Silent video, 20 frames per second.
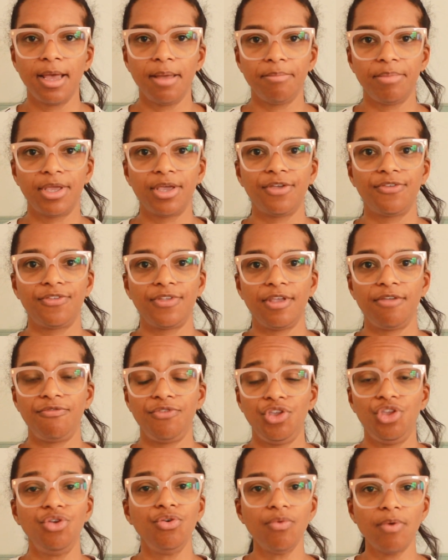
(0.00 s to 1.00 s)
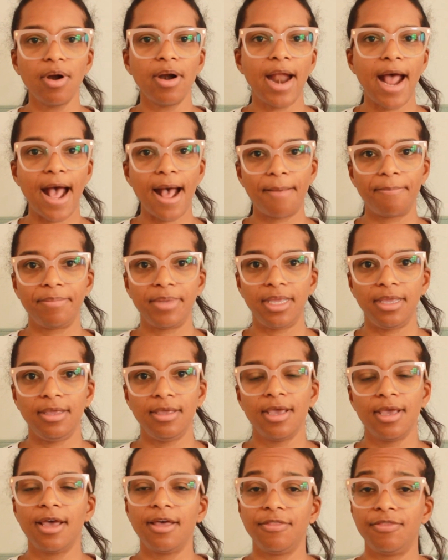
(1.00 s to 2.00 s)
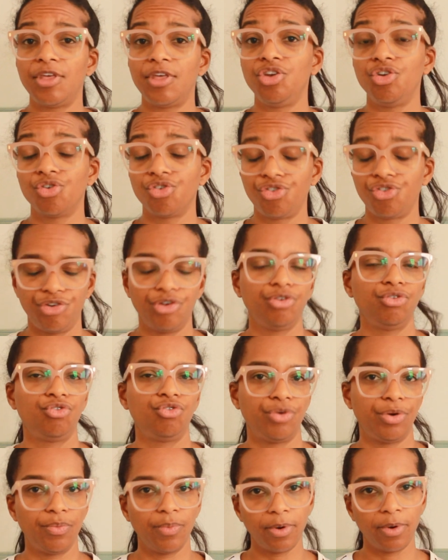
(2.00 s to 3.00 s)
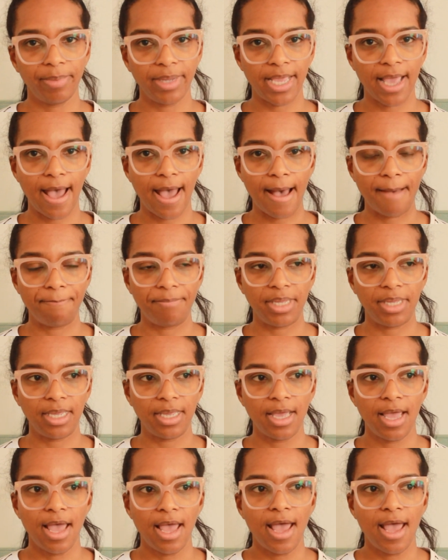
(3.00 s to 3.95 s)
because if you are happy, then your children will be happy.